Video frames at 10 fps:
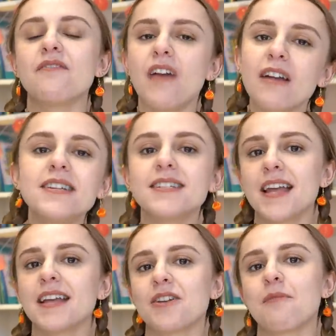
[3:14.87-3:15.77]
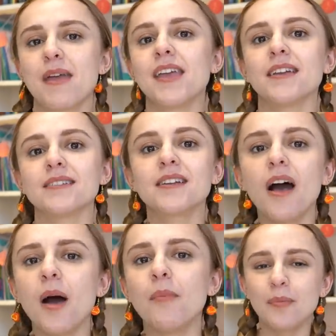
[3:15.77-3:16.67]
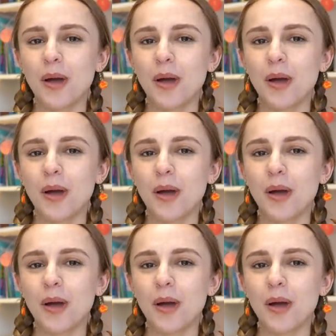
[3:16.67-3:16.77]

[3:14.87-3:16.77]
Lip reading: very set on making us come,